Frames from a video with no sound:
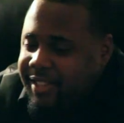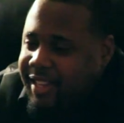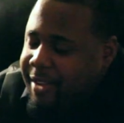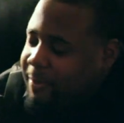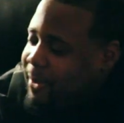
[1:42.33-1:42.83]
You
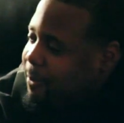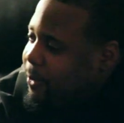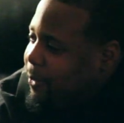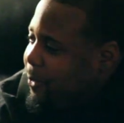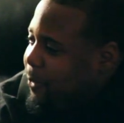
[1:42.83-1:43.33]
get
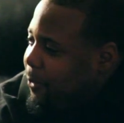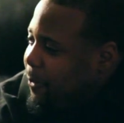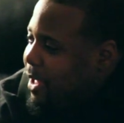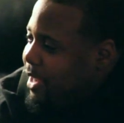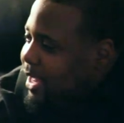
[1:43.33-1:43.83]
people
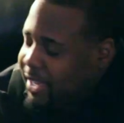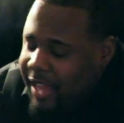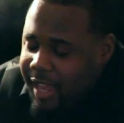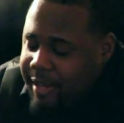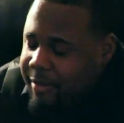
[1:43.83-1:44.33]
who they
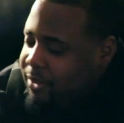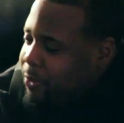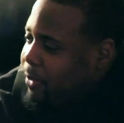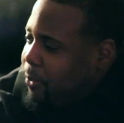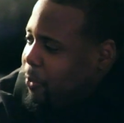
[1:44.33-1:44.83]
thought
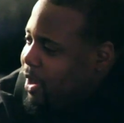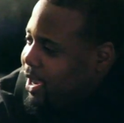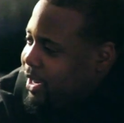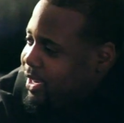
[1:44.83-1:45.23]
you were the one,